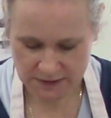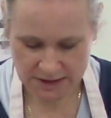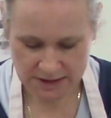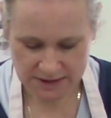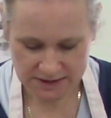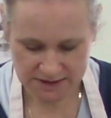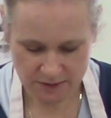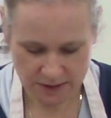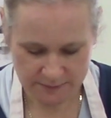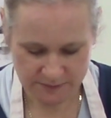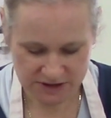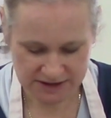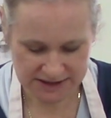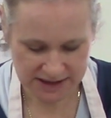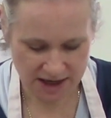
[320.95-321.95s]
So I'm
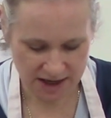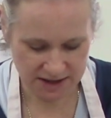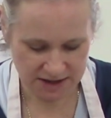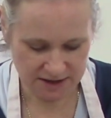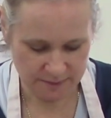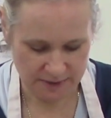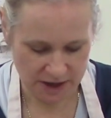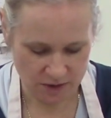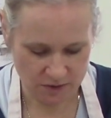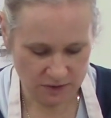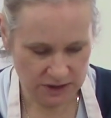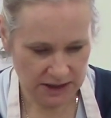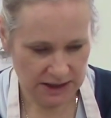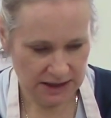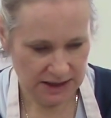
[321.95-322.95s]
just cutting them out,
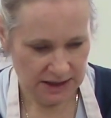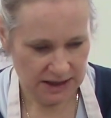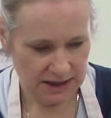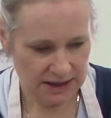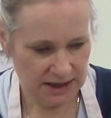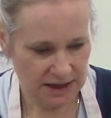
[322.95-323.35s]
and I